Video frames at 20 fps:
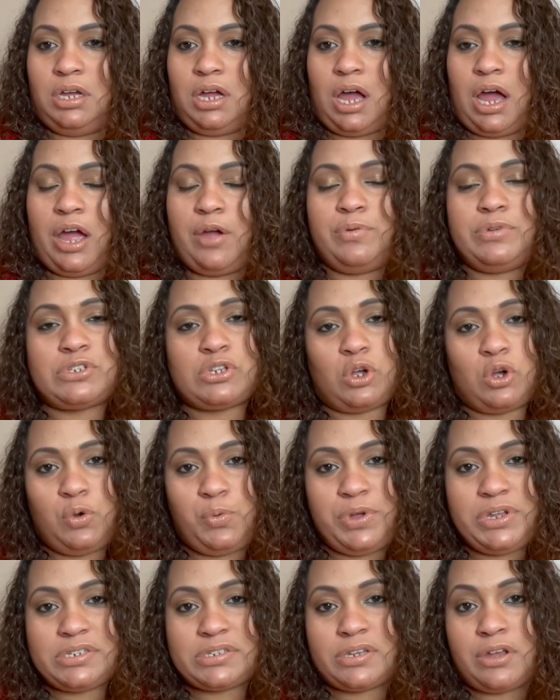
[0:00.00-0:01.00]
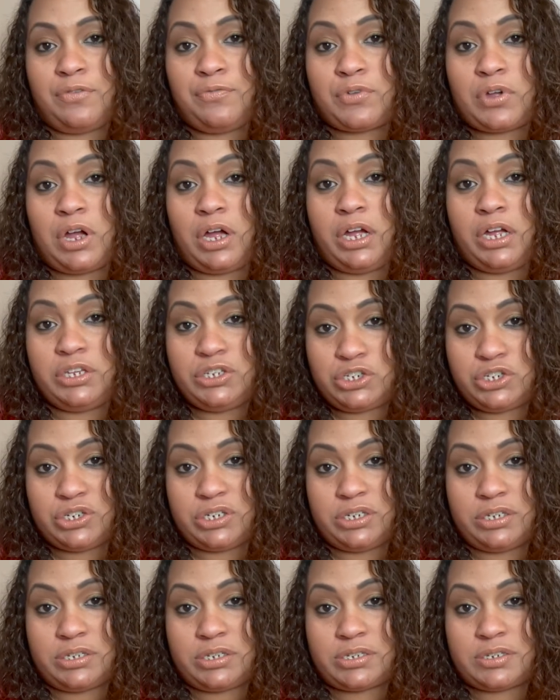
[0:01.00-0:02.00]
I was always
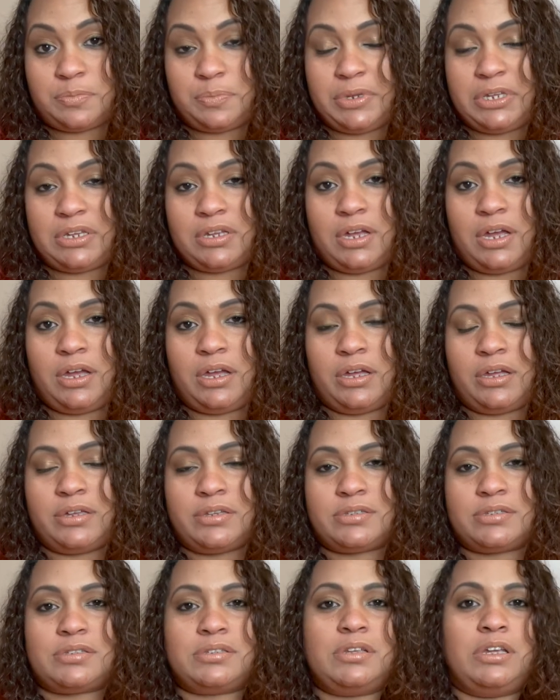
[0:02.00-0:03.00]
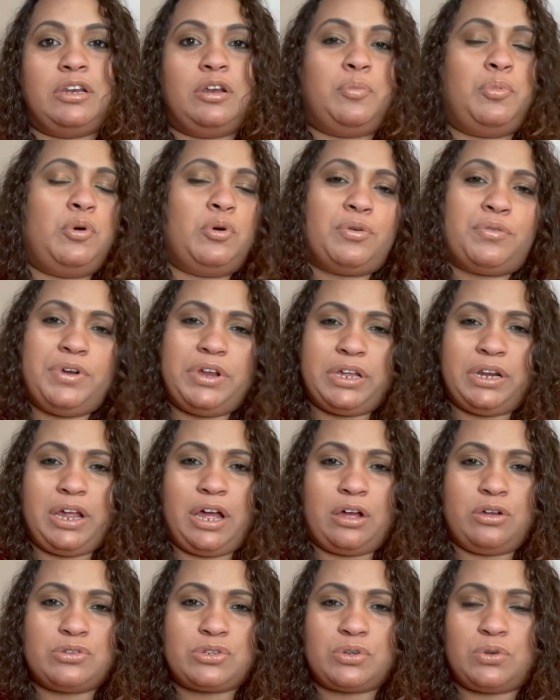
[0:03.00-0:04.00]
self-conscious because in a Puerto Rican
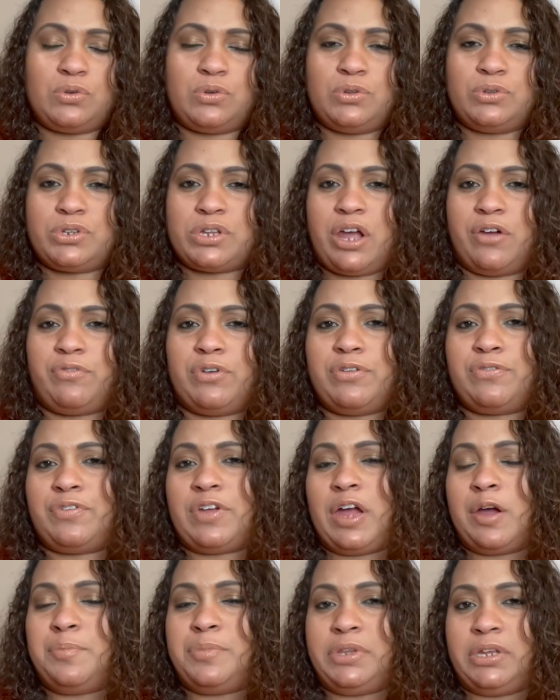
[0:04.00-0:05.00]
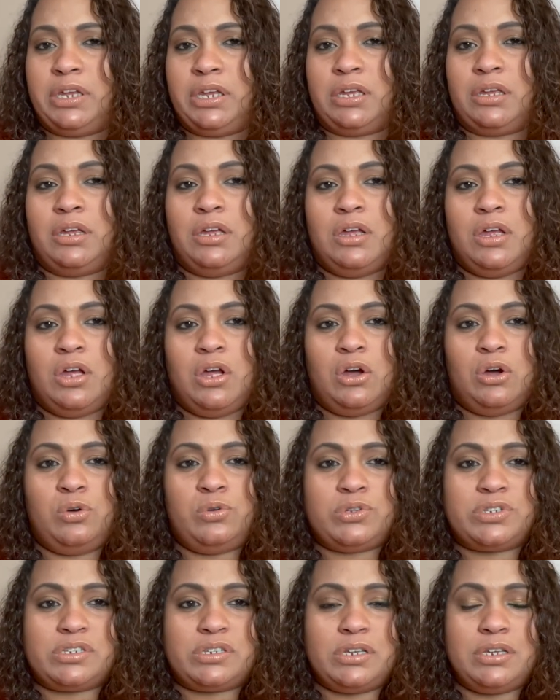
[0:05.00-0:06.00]
household, every family
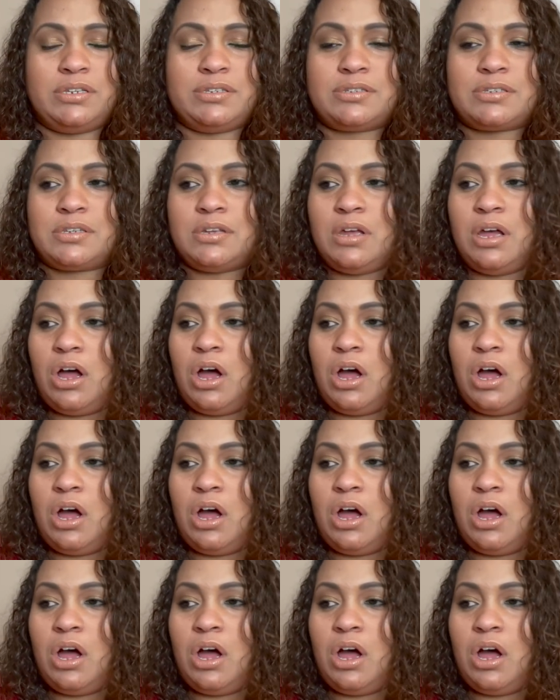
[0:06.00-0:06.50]
who sees